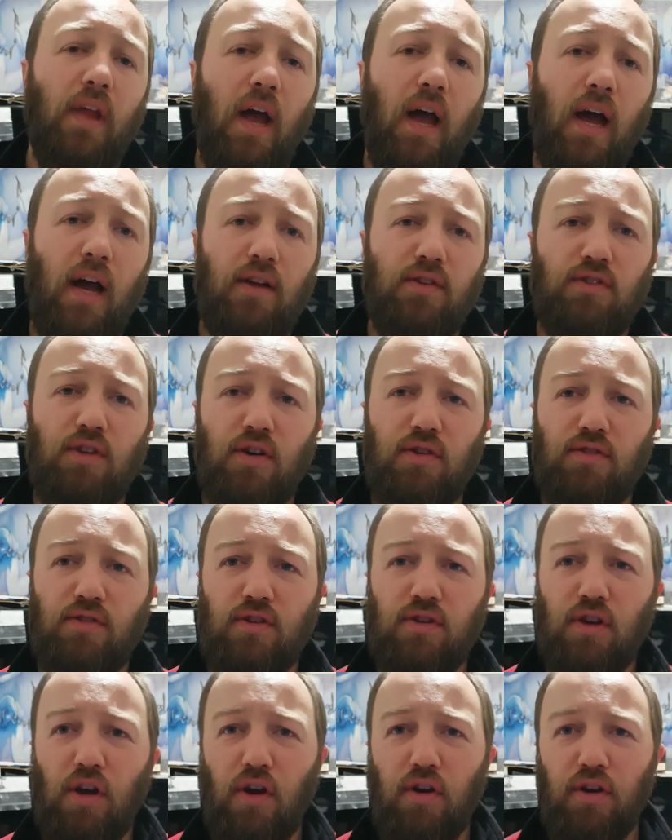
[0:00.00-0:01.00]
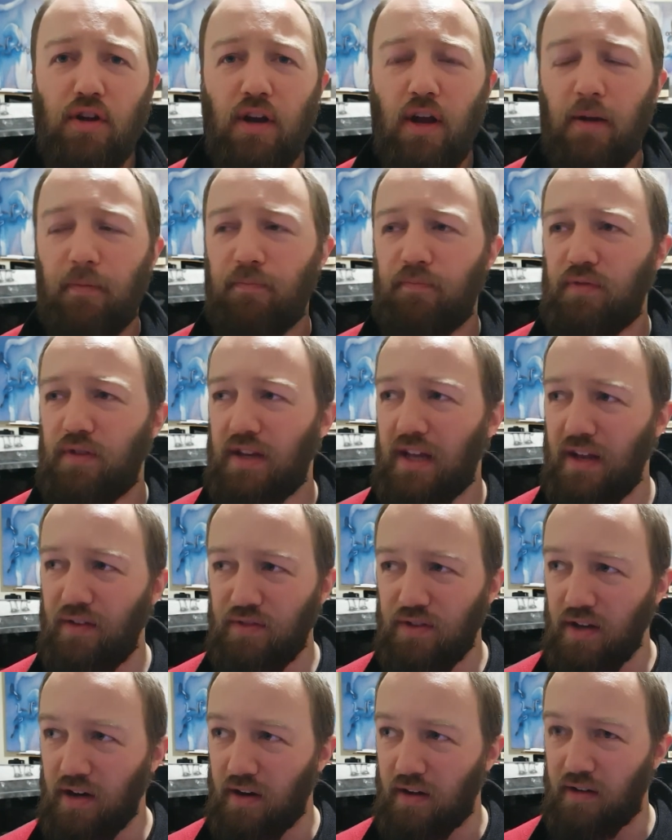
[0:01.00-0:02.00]
toasted coconut.
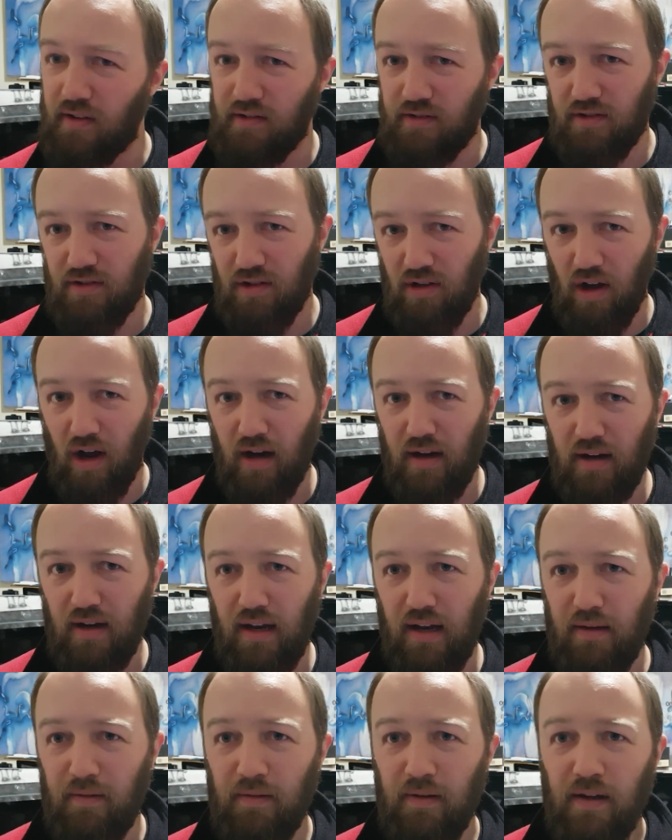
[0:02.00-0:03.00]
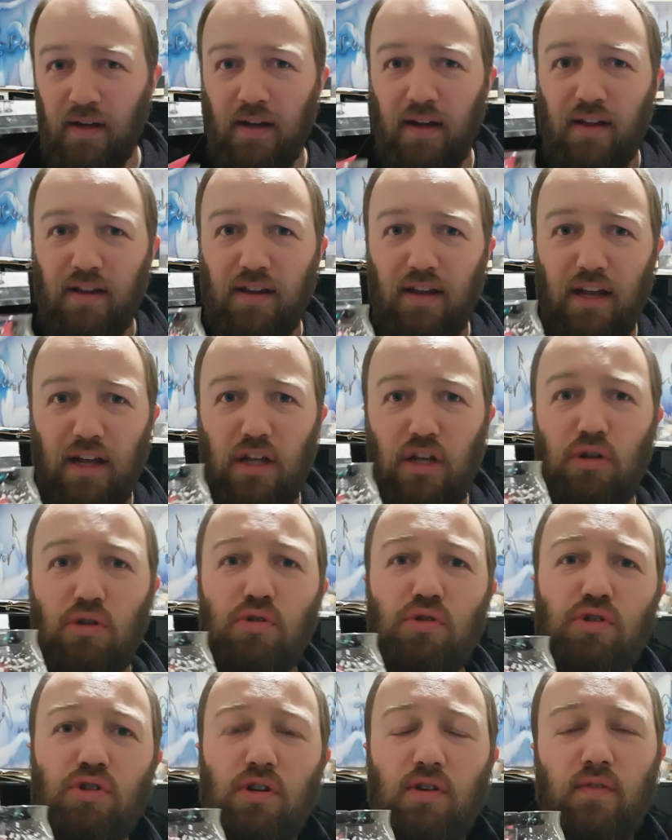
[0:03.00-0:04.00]
Gives it the
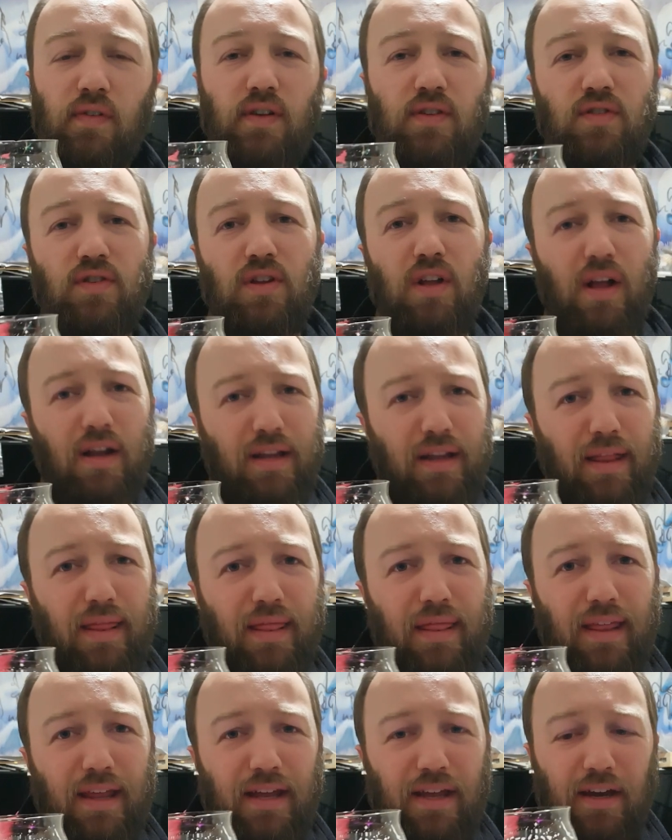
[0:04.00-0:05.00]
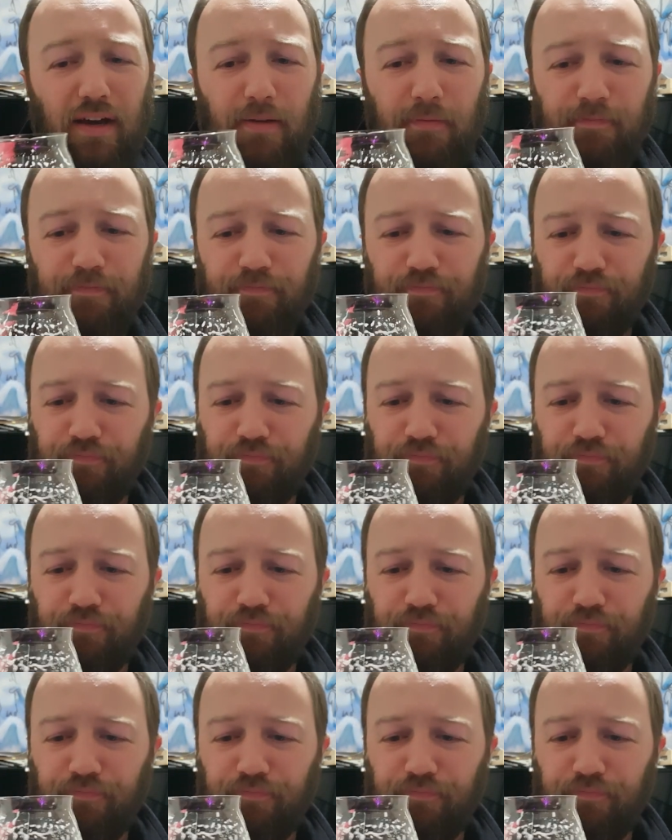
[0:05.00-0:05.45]
illusion of a slightly thicker